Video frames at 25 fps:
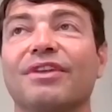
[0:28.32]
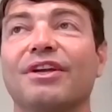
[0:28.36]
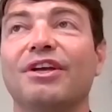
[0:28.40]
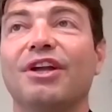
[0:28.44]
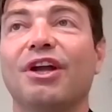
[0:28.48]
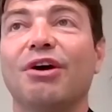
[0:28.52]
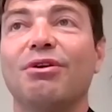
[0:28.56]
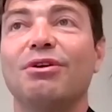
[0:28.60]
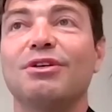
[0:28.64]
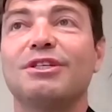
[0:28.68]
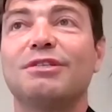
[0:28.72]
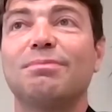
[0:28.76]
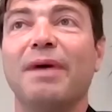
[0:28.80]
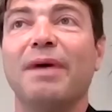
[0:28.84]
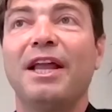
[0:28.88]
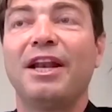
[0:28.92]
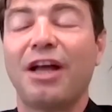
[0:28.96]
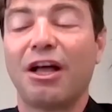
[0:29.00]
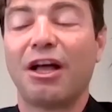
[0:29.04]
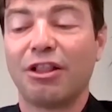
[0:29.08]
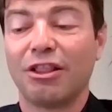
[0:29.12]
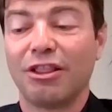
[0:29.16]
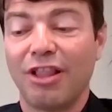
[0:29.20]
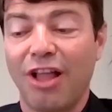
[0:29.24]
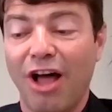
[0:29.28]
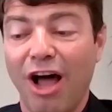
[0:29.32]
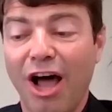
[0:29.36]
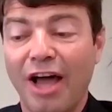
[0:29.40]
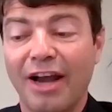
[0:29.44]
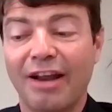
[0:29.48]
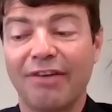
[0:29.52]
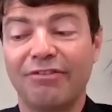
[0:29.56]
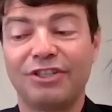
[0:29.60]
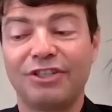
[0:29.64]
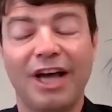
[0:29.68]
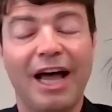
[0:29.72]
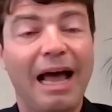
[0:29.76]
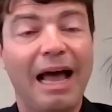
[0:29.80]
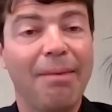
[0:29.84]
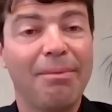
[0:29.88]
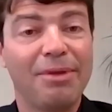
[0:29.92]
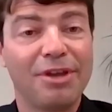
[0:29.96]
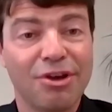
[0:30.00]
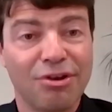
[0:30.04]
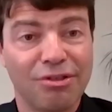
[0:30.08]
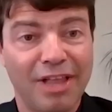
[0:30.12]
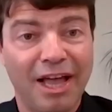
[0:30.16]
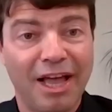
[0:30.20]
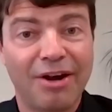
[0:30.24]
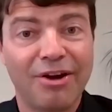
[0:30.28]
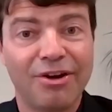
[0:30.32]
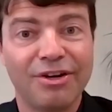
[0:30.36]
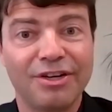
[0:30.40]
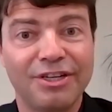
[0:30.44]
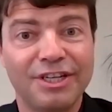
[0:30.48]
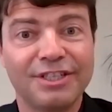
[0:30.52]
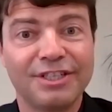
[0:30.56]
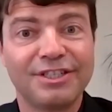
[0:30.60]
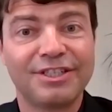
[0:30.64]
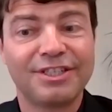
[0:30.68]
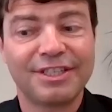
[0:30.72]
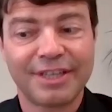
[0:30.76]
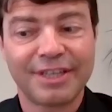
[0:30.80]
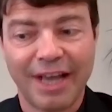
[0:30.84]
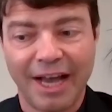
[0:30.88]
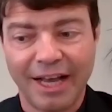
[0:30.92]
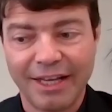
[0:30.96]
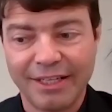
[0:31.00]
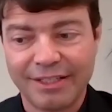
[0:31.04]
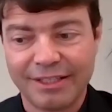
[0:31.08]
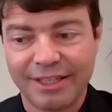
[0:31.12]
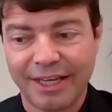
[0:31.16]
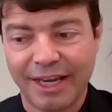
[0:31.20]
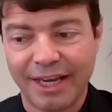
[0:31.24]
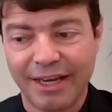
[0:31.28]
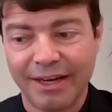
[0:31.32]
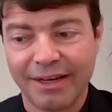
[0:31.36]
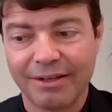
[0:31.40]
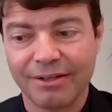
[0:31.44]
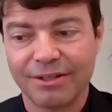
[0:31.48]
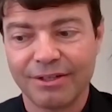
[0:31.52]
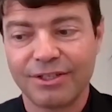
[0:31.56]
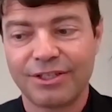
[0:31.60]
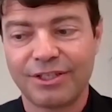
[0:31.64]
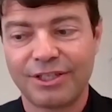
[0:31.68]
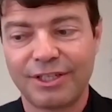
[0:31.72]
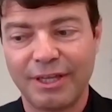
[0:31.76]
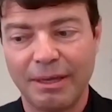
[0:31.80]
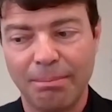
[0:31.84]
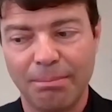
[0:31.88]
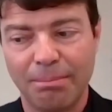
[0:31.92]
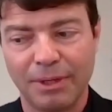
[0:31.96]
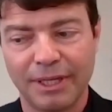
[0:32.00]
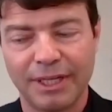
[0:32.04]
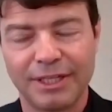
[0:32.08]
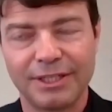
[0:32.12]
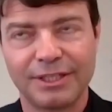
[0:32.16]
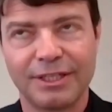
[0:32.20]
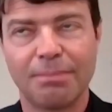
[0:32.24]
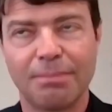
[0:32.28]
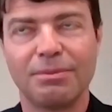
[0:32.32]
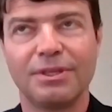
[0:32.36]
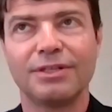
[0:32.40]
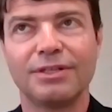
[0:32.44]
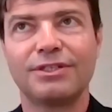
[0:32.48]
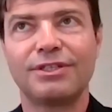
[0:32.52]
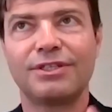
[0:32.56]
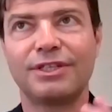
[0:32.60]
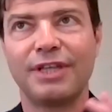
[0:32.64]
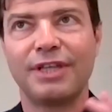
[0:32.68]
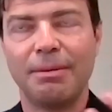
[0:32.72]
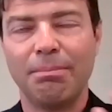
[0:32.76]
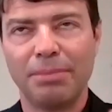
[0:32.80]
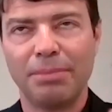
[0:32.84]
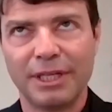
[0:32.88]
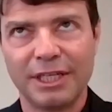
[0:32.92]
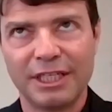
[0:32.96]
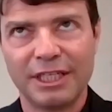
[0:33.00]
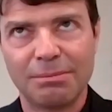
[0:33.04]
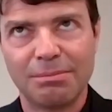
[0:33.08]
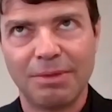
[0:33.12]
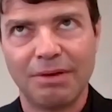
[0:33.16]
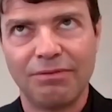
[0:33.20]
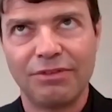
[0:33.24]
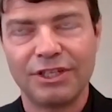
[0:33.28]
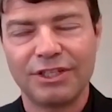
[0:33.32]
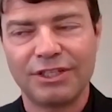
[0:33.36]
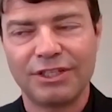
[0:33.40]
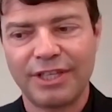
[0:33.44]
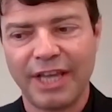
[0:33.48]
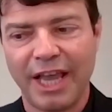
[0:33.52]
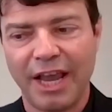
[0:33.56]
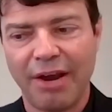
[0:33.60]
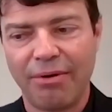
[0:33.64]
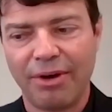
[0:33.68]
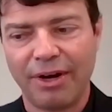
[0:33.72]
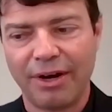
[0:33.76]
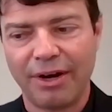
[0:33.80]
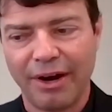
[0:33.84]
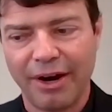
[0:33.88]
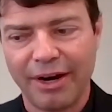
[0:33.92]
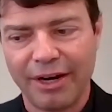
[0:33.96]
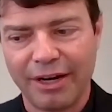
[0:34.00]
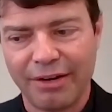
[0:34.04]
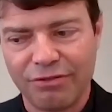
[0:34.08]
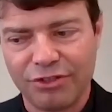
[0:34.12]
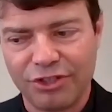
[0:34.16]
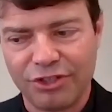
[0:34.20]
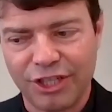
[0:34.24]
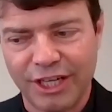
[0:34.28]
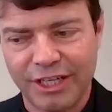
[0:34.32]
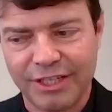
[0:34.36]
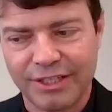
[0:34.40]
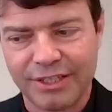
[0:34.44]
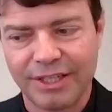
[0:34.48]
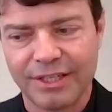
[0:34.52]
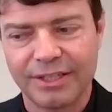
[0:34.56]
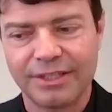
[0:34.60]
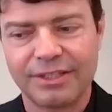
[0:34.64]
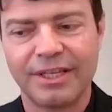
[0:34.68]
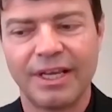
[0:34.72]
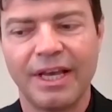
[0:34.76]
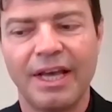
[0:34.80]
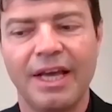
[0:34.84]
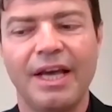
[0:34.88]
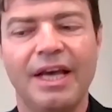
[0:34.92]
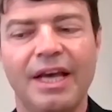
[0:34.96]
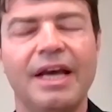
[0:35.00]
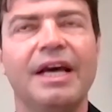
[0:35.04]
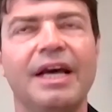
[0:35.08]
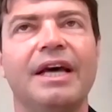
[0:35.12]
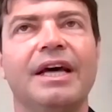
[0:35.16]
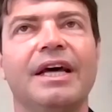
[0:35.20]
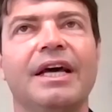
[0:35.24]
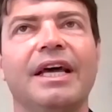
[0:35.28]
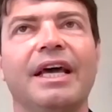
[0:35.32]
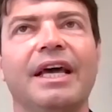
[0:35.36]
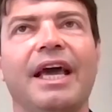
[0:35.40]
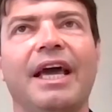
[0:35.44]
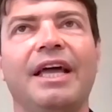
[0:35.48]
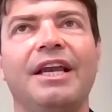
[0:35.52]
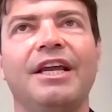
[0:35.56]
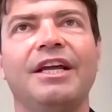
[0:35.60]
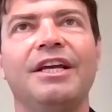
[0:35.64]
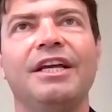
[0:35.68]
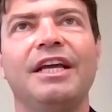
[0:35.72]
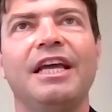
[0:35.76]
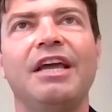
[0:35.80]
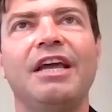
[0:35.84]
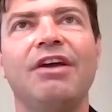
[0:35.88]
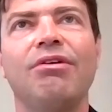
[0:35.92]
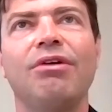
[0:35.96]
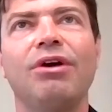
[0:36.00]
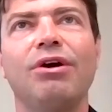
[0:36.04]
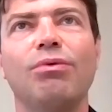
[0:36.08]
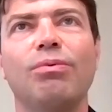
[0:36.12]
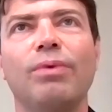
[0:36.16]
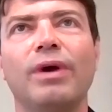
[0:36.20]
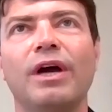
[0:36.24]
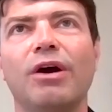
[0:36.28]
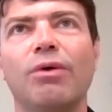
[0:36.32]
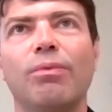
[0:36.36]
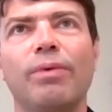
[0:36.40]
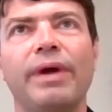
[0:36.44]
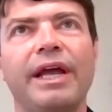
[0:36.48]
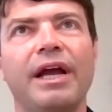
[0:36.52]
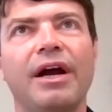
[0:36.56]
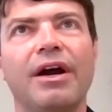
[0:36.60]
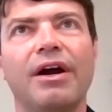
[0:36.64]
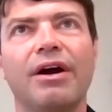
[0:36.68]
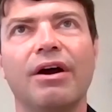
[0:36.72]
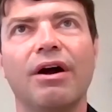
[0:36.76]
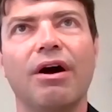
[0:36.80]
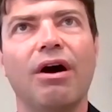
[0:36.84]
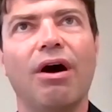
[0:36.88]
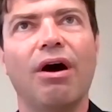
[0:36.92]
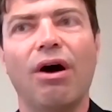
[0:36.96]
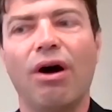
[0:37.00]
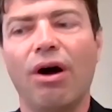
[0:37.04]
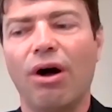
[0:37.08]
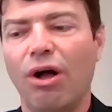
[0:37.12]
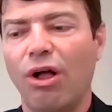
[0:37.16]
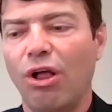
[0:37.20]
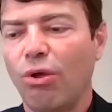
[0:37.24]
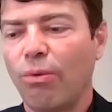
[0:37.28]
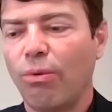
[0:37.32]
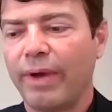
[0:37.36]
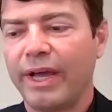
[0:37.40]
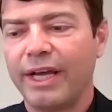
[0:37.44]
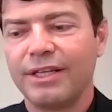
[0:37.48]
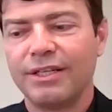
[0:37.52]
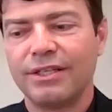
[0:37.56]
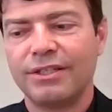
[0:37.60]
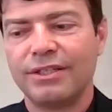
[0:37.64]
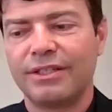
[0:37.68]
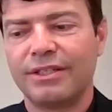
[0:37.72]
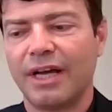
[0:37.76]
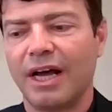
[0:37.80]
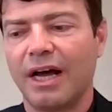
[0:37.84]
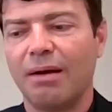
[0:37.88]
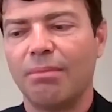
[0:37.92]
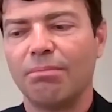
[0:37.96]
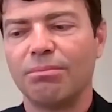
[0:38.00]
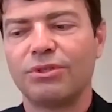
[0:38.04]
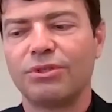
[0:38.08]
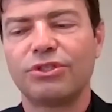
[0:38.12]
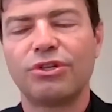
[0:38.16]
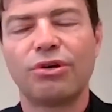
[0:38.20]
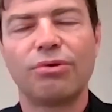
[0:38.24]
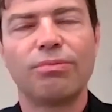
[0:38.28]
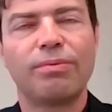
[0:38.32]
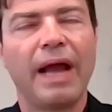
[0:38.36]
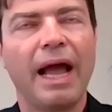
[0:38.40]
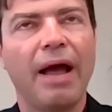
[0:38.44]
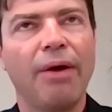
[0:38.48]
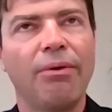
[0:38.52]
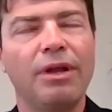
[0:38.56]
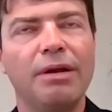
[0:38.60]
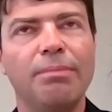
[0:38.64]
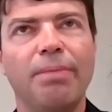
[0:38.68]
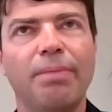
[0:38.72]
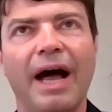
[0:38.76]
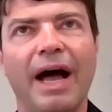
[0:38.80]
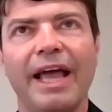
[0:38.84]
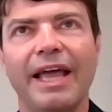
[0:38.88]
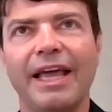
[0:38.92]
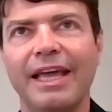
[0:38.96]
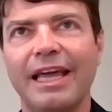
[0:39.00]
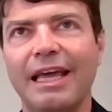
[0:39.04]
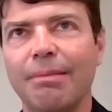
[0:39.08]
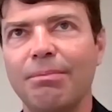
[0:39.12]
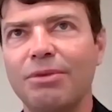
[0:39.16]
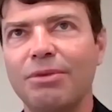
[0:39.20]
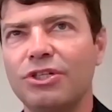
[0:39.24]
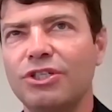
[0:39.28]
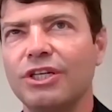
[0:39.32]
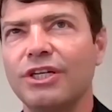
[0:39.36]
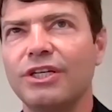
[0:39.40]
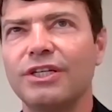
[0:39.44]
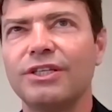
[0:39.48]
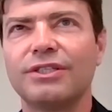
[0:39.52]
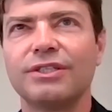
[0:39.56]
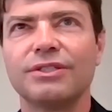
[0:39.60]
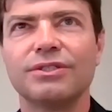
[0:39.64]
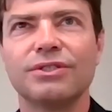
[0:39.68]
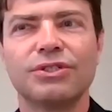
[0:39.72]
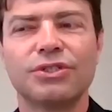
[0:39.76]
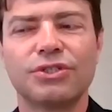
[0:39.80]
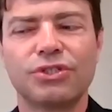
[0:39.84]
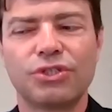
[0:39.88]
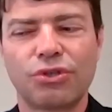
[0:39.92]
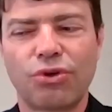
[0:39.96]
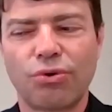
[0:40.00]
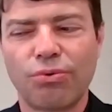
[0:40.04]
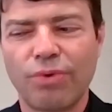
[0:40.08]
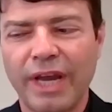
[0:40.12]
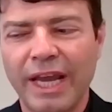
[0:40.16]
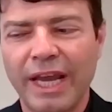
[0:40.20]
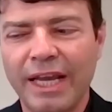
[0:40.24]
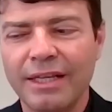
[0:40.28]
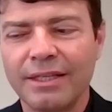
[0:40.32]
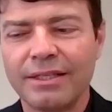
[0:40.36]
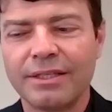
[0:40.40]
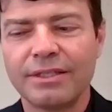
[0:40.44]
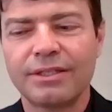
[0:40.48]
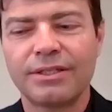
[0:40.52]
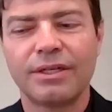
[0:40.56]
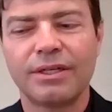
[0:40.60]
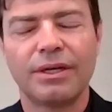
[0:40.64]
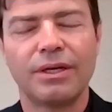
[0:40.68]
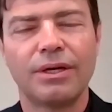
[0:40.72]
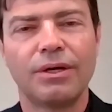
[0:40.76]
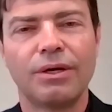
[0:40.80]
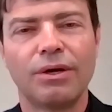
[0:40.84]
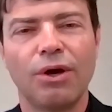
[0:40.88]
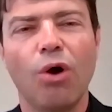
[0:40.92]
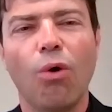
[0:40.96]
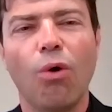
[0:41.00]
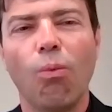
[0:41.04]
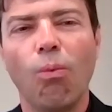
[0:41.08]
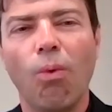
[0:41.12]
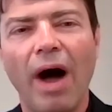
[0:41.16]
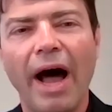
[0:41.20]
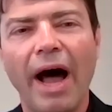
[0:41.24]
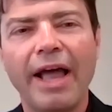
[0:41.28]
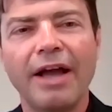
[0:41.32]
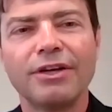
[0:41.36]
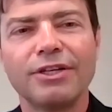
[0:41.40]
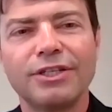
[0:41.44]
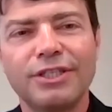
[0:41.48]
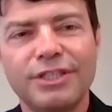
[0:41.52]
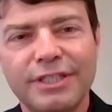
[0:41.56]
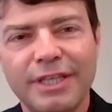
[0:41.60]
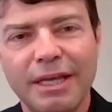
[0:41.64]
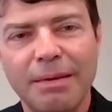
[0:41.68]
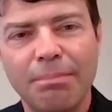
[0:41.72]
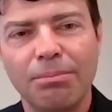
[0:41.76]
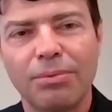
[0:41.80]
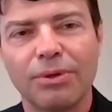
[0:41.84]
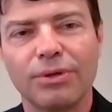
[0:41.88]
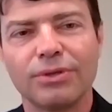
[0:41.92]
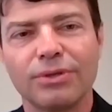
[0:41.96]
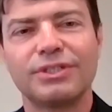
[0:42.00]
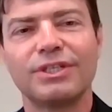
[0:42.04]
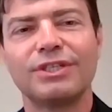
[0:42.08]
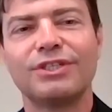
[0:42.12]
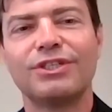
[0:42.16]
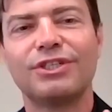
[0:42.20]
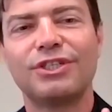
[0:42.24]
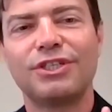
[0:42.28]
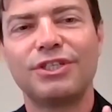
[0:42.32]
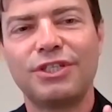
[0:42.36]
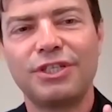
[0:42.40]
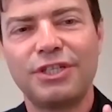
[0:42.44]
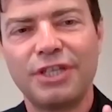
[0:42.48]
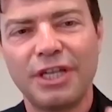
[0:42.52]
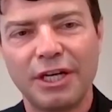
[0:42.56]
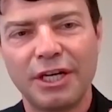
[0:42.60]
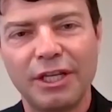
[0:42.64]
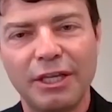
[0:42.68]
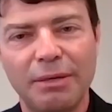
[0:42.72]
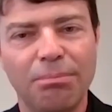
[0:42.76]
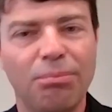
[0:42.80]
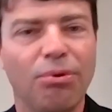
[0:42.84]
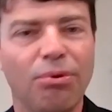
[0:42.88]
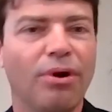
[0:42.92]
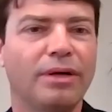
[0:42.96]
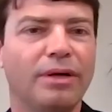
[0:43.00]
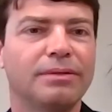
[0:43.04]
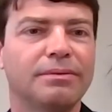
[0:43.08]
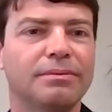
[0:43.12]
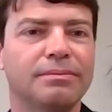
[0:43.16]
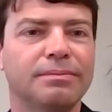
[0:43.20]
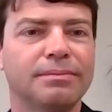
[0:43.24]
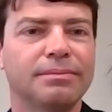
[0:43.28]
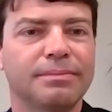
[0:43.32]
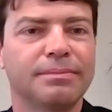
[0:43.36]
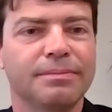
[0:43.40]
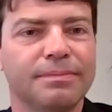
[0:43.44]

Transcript: You know, you spend a lot of time in your letter discussing symbolism, the symbolism of the Sacred Heart of Jesus. In an era where we are always surrounded by images and screens, why are symbols still important?